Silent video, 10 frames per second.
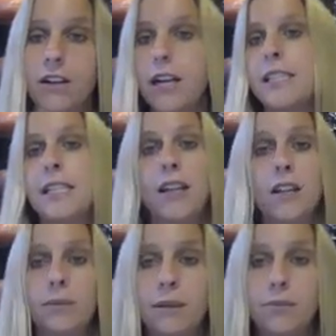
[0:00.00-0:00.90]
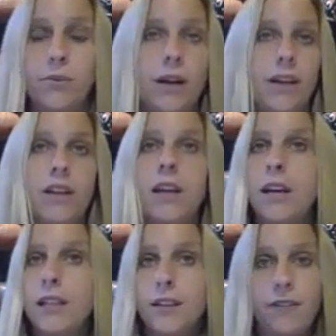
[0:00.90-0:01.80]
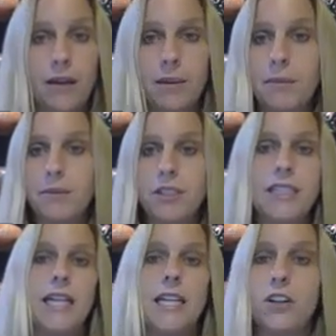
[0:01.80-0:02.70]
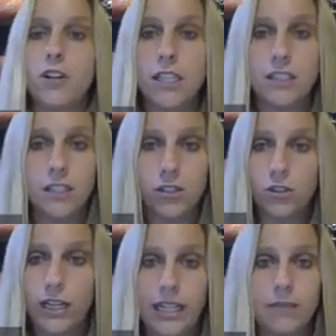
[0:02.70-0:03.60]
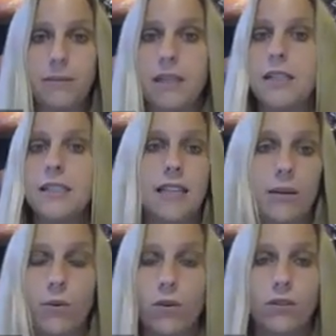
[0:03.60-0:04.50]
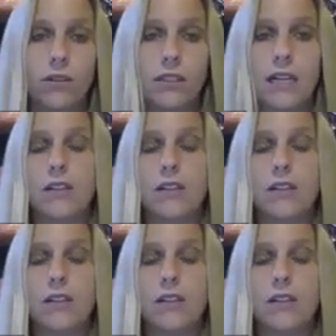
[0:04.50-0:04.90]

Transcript: I see other people where the family member standing across the street because they won't get